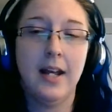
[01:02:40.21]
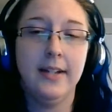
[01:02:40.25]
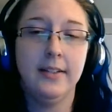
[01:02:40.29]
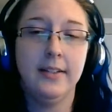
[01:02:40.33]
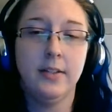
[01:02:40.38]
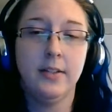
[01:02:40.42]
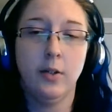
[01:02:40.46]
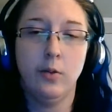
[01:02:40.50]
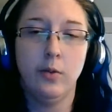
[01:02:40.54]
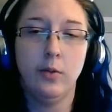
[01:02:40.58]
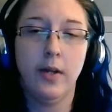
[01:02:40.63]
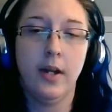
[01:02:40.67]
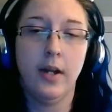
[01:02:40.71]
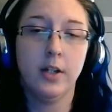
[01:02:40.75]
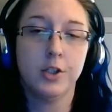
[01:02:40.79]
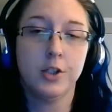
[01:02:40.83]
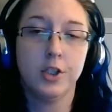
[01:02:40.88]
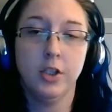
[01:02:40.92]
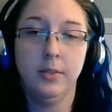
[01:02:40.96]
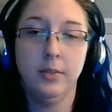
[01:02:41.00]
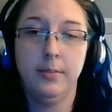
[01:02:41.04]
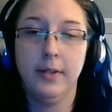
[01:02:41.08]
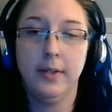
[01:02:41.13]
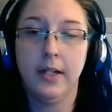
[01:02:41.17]
I don't
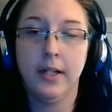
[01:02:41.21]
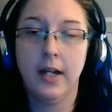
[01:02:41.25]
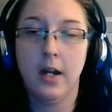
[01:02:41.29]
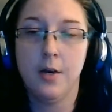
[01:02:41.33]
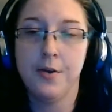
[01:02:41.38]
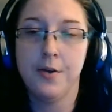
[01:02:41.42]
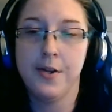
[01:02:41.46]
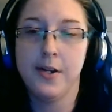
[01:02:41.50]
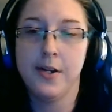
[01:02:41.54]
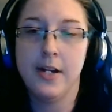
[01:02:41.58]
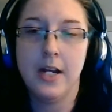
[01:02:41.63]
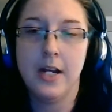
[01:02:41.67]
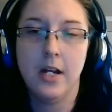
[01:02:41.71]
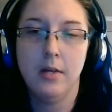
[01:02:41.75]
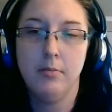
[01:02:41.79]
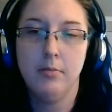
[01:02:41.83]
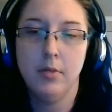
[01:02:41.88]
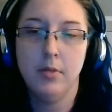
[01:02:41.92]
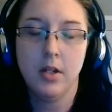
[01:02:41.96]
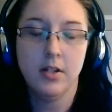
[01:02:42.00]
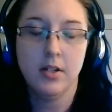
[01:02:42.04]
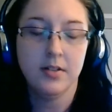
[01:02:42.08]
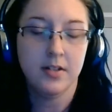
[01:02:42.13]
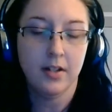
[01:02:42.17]
actually pick out a name
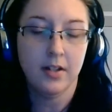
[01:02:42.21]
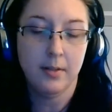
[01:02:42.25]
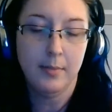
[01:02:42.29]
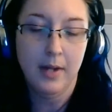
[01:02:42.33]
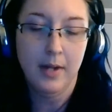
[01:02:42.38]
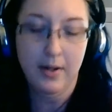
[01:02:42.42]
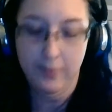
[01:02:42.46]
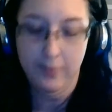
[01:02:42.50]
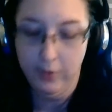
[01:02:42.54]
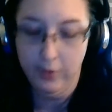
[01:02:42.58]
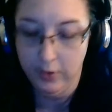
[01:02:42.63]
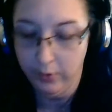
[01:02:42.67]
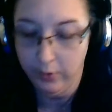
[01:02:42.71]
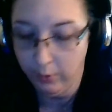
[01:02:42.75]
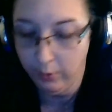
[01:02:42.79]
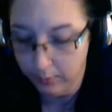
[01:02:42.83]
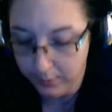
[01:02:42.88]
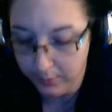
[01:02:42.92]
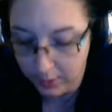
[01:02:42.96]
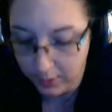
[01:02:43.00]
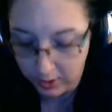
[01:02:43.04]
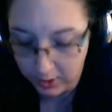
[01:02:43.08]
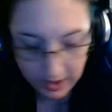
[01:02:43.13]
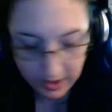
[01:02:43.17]
until I'm halfway through the
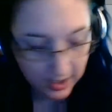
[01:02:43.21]
book,